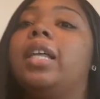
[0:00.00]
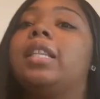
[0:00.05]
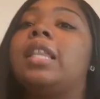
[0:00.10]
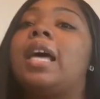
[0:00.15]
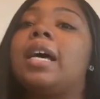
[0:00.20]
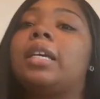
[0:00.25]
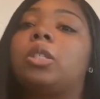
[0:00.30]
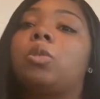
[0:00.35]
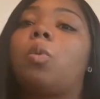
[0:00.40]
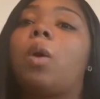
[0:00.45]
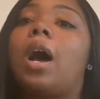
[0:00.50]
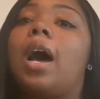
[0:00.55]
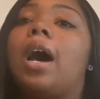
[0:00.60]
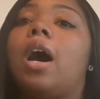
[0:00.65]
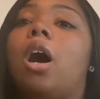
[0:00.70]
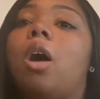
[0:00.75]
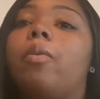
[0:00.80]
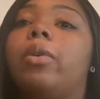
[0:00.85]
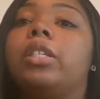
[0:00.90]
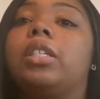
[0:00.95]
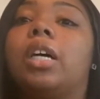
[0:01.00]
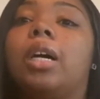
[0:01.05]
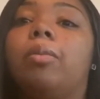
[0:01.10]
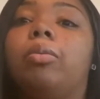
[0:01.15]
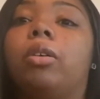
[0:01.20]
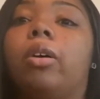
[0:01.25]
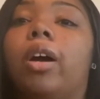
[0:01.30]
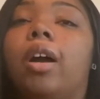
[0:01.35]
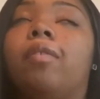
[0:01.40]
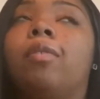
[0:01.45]
That's why I always
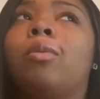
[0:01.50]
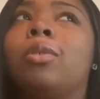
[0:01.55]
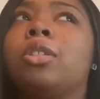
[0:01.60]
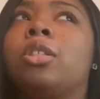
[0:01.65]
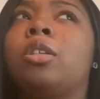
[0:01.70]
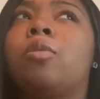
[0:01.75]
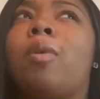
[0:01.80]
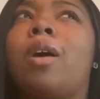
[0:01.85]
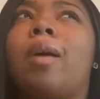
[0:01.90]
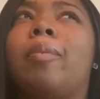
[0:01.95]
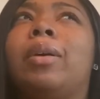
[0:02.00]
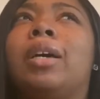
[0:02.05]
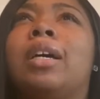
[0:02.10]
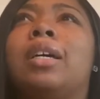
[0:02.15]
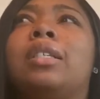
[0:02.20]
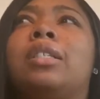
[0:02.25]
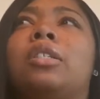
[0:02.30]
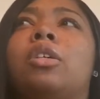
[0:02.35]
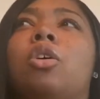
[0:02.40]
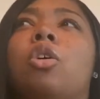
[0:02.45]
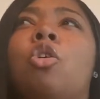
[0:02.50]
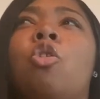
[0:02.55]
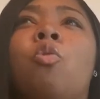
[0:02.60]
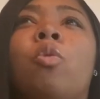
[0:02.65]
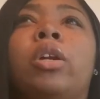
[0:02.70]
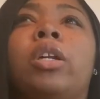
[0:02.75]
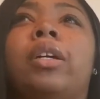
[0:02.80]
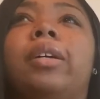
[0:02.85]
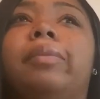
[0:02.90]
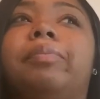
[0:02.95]
upload every once in a while because who
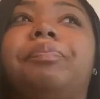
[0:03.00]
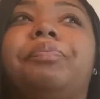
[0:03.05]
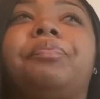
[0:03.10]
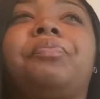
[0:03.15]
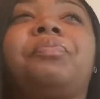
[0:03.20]
wanna